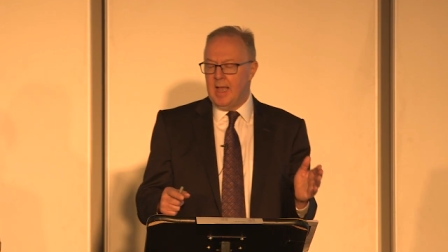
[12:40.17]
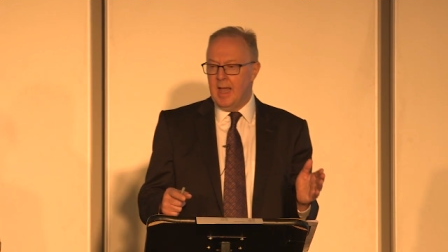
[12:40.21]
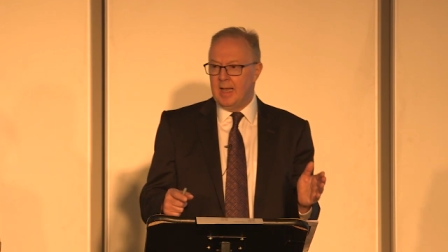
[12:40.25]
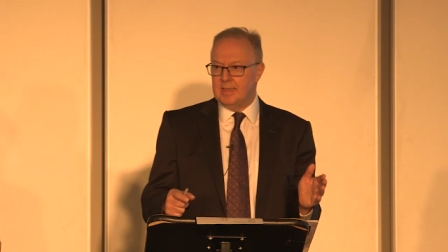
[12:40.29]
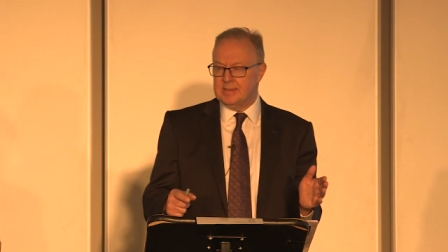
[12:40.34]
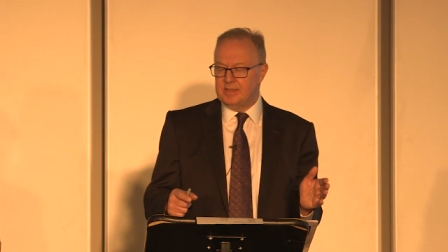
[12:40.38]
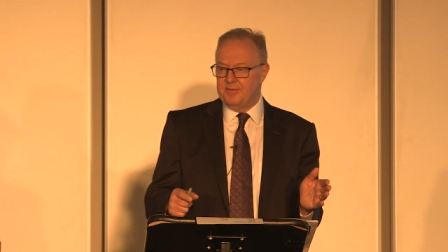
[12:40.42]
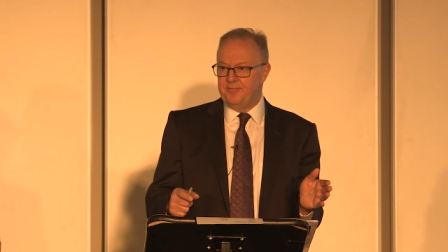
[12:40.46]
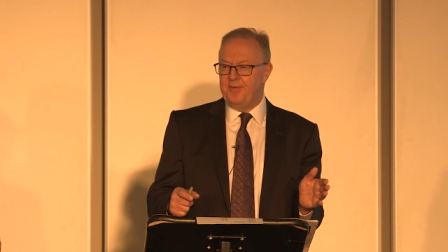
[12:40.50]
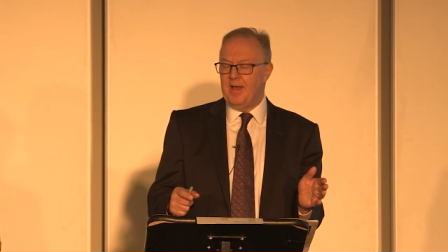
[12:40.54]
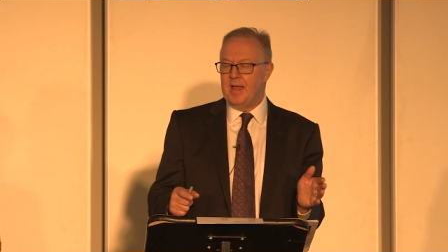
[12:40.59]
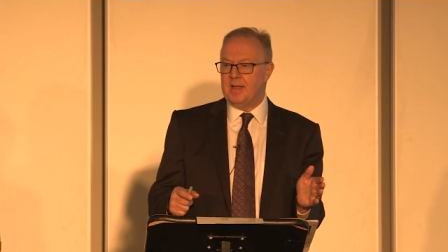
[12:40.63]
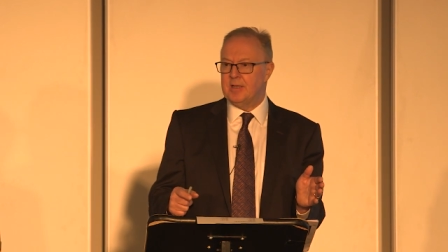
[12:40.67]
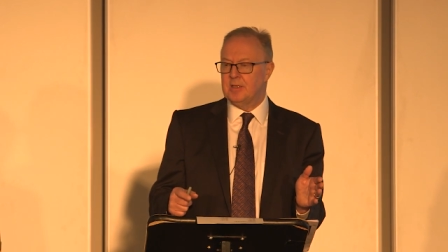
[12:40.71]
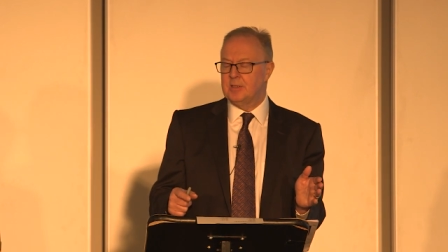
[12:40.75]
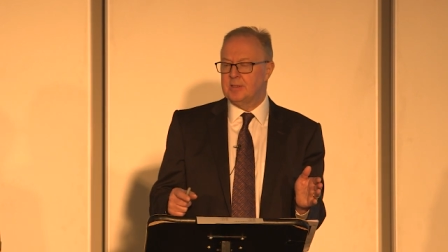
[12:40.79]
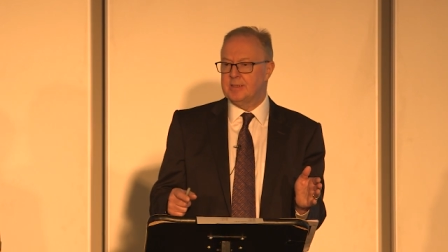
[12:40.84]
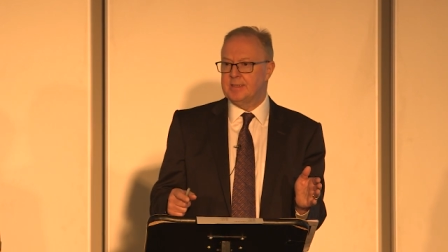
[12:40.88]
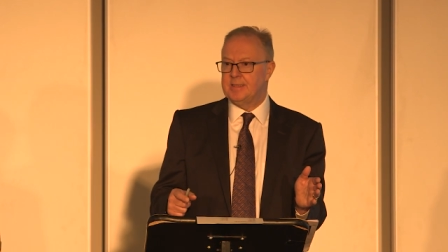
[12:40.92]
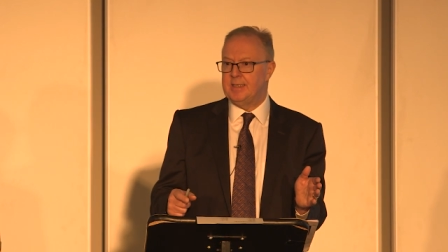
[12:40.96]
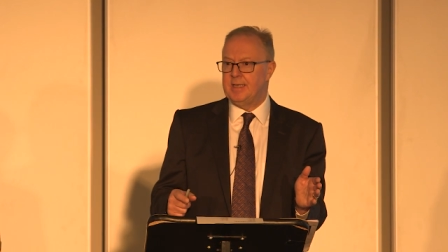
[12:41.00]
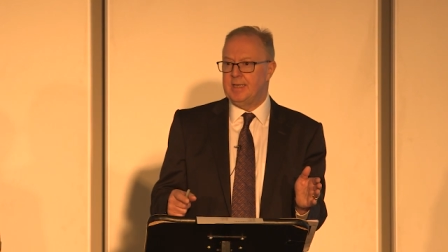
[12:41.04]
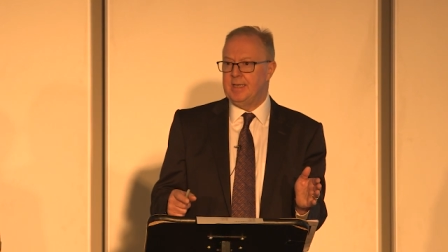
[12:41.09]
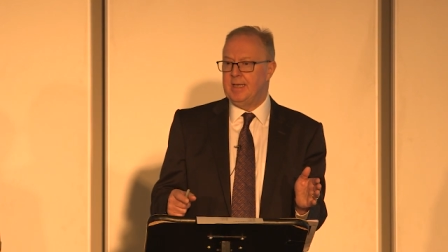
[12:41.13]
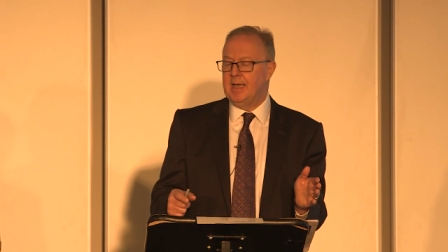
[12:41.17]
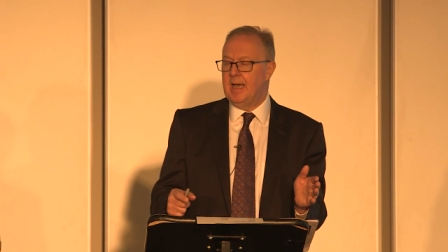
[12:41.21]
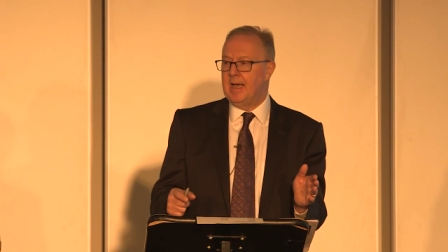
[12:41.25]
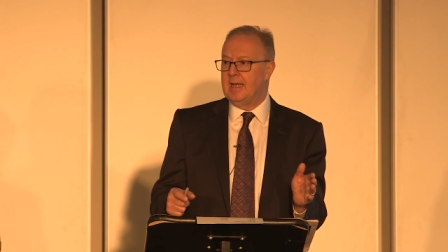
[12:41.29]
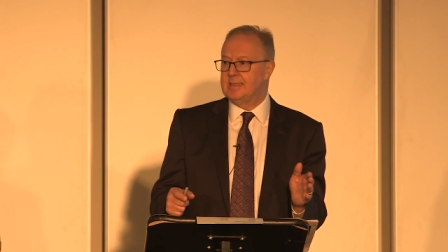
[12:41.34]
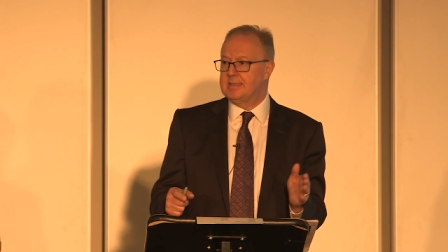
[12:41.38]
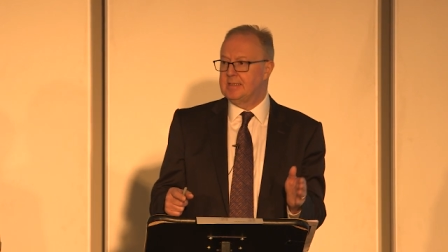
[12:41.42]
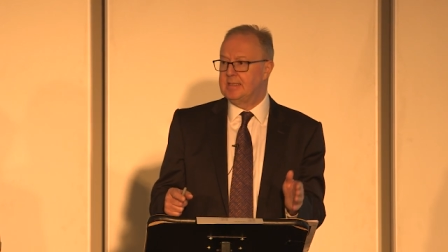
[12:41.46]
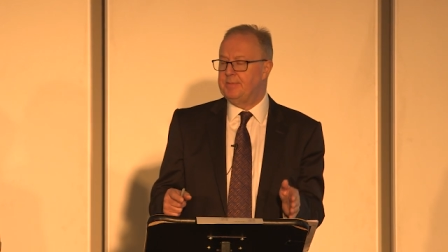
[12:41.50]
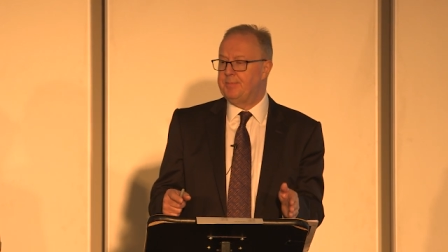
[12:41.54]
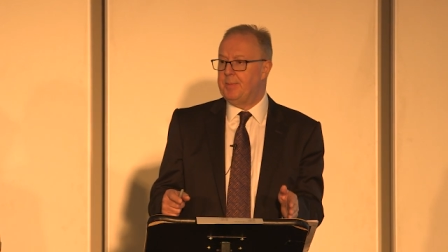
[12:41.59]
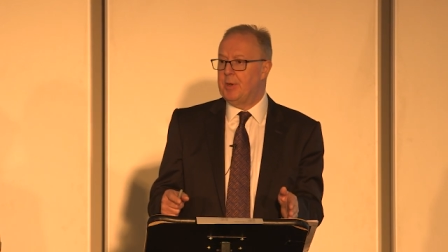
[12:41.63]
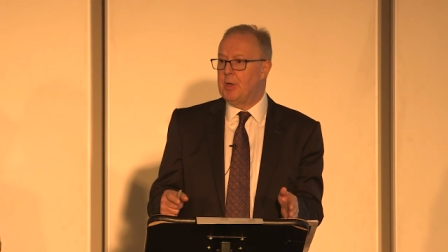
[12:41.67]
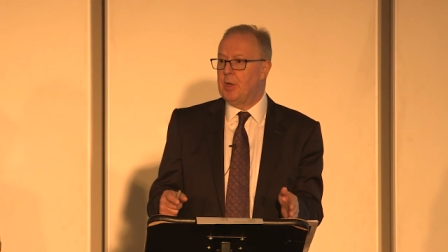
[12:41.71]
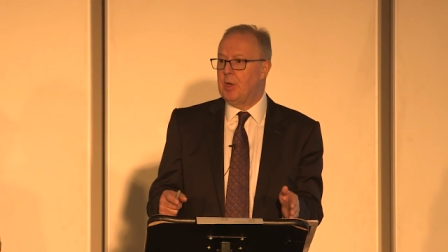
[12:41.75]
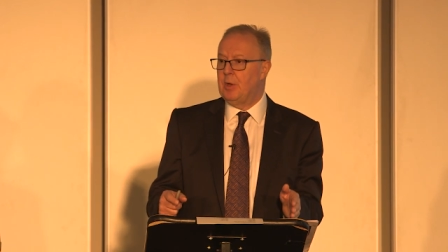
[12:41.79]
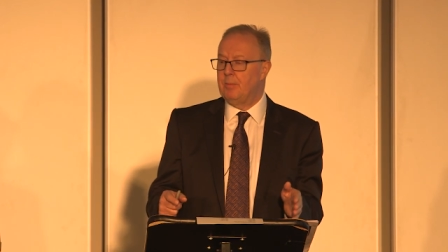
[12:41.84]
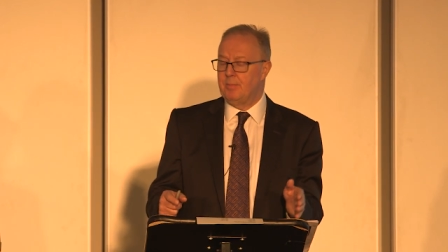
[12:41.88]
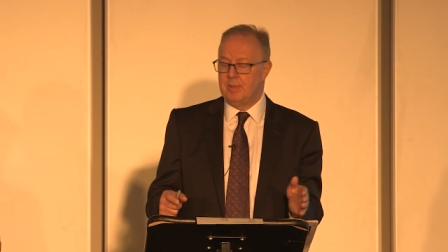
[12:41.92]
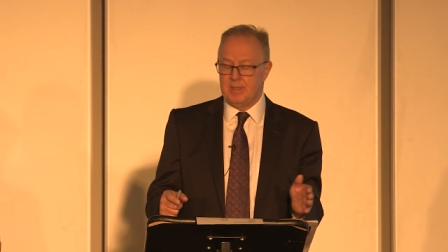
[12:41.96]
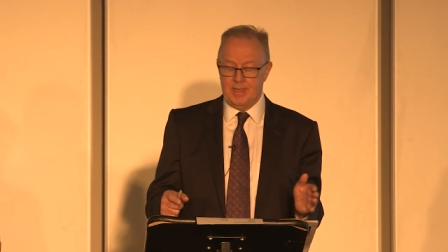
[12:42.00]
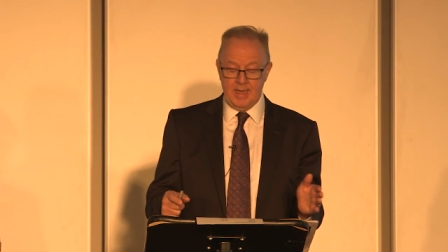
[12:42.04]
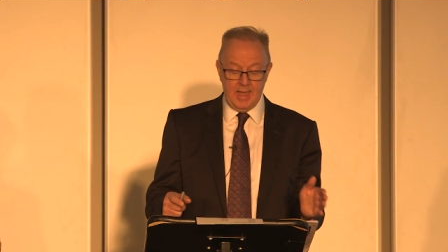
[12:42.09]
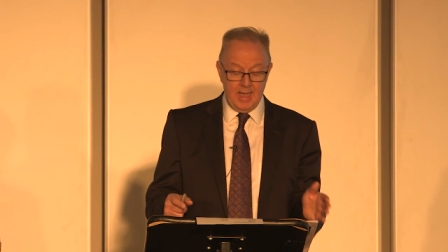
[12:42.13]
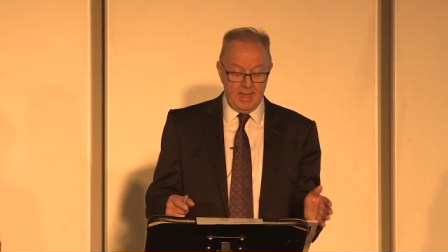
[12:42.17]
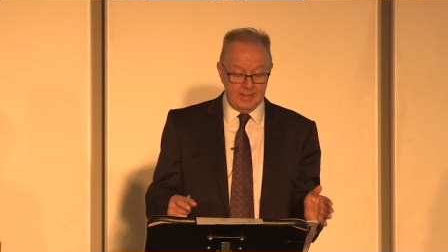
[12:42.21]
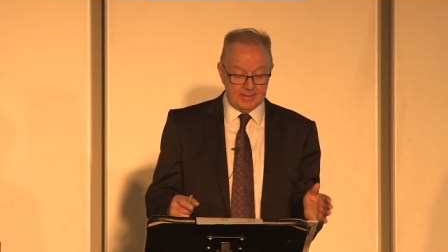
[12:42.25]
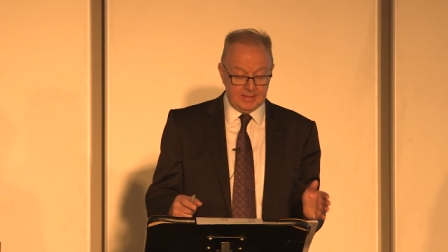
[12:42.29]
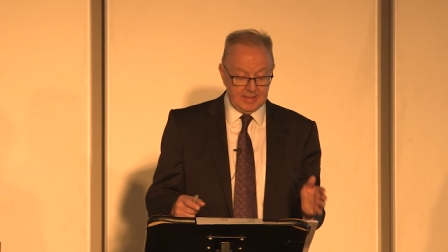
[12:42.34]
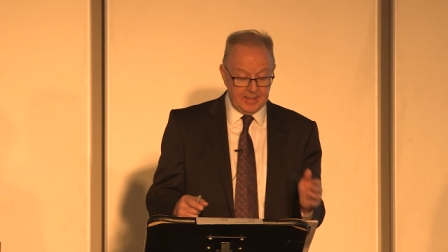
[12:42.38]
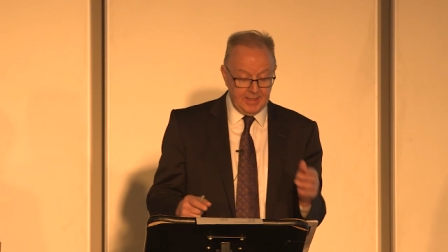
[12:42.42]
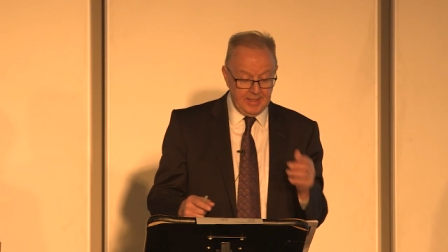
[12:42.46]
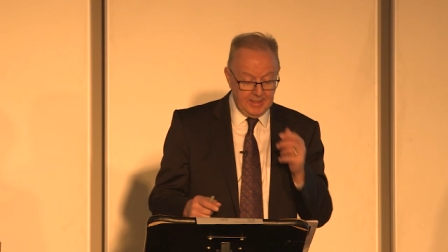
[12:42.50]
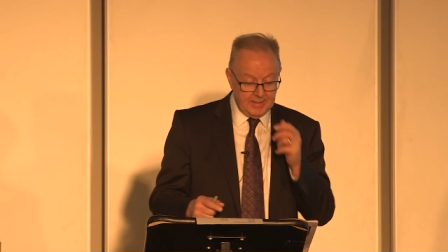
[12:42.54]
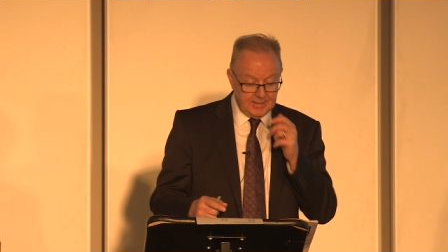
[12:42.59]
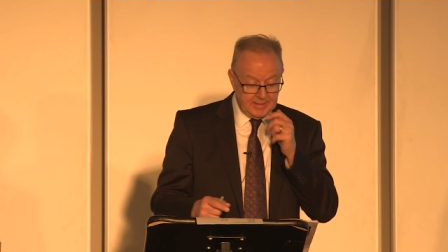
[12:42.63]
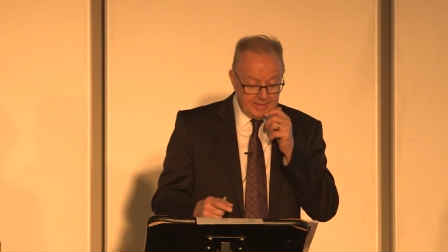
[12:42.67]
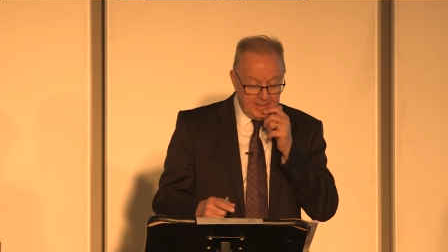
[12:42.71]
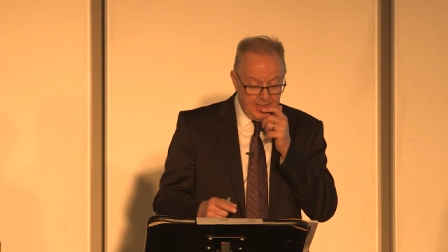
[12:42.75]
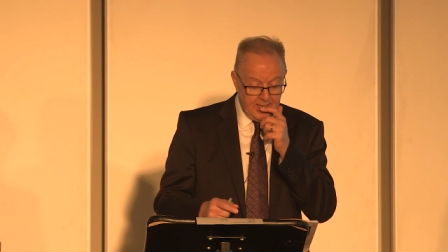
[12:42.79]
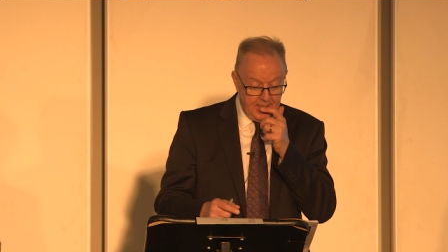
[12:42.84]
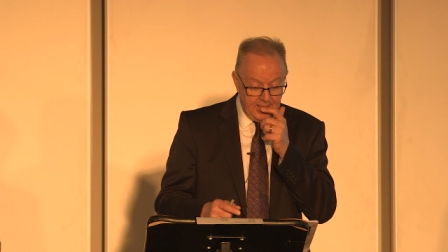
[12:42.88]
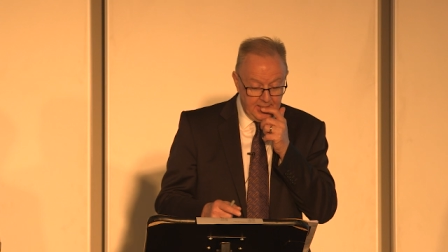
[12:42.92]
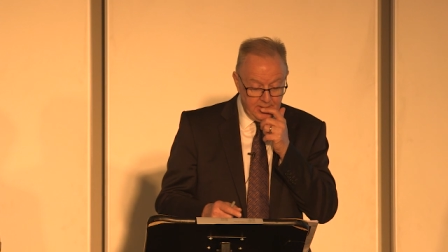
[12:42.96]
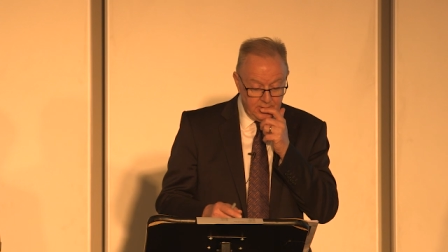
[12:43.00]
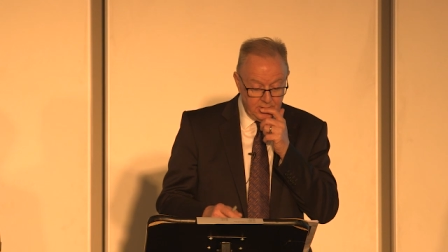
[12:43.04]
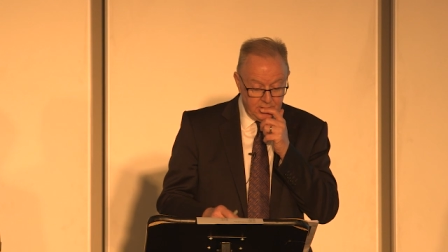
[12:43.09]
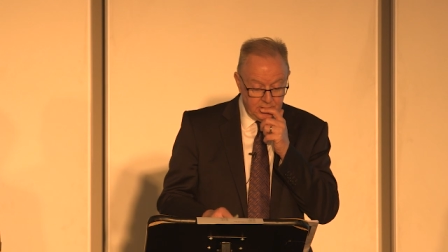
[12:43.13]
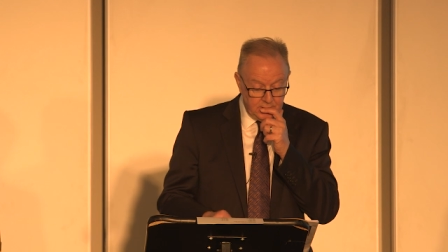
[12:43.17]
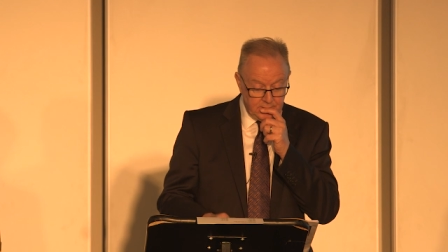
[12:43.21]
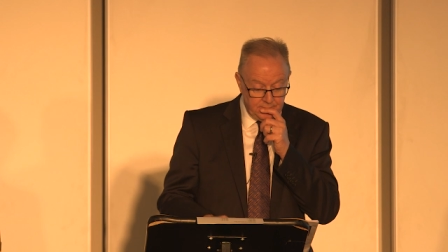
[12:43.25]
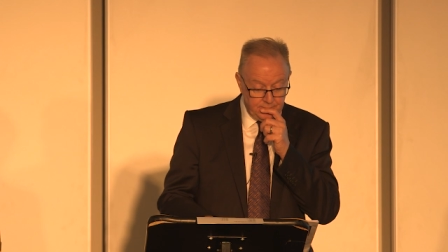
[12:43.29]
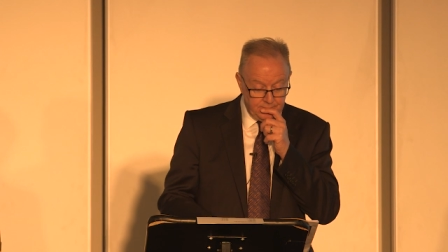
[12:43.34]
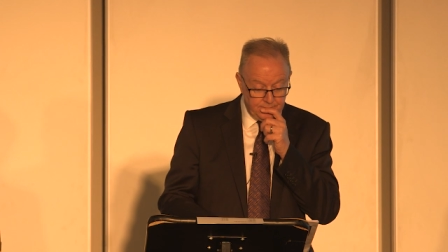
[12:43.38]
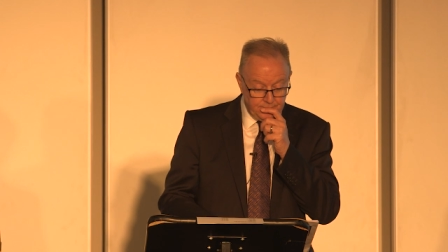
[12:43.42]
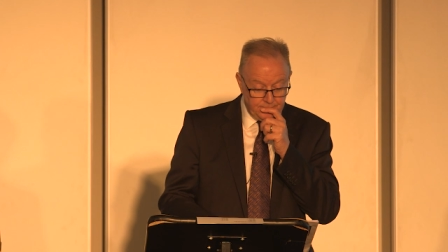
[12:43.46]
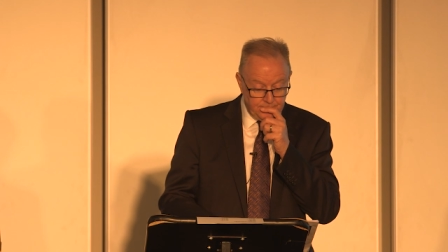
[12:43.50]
as a faculty, as a department, as a key stage?